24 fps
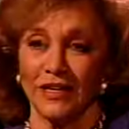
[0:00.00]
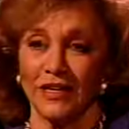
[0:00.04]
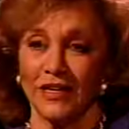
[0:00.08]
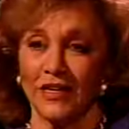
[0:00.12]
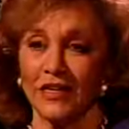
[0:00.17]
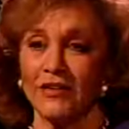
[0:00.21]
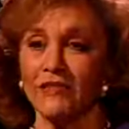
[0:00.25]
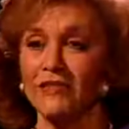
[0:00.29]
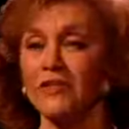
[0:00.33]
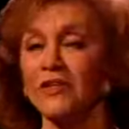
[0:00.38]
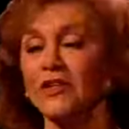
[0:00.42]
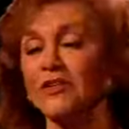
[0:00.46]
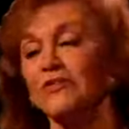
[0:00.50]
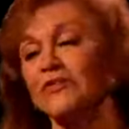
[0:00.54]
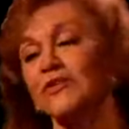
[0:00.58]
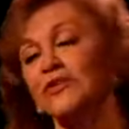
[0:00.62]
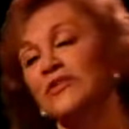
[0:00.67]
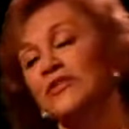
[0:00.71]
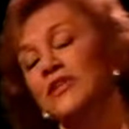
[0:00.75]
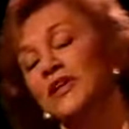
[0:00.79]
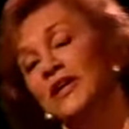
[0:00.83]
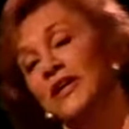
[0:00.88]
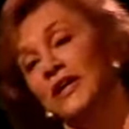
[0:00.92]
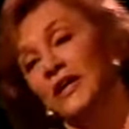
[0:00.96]
Even if you're
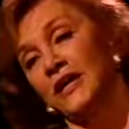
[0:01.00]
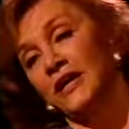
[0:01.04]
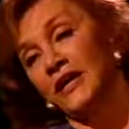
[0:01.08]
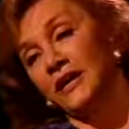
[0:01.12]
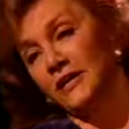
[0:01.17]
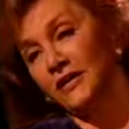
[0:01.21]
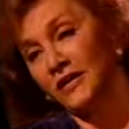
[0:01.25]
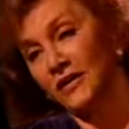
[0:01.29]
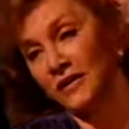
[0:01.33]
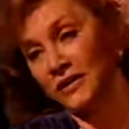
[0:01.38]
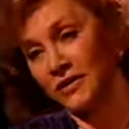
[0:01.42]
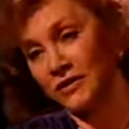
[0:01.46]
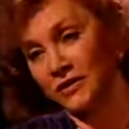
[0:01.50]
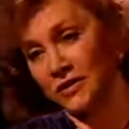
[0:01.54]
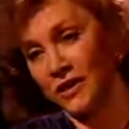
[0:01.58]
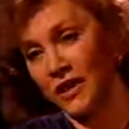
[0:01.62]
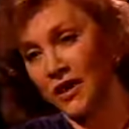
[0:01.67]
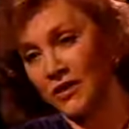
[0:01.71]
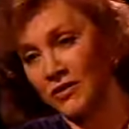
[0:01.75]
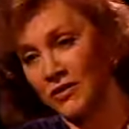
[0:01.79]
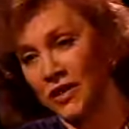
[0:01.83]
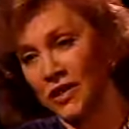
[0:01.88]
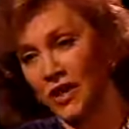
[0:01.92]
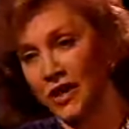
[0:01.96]
there
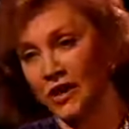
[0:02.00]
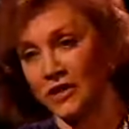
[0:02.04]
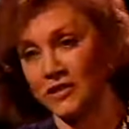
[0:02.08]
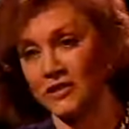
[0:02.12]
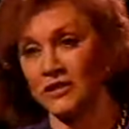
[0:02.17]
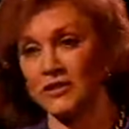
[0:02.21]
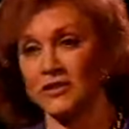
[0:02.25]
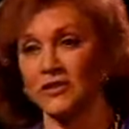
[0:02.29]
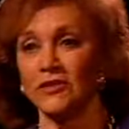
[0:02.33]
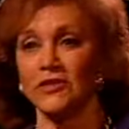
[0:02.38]
downhearted,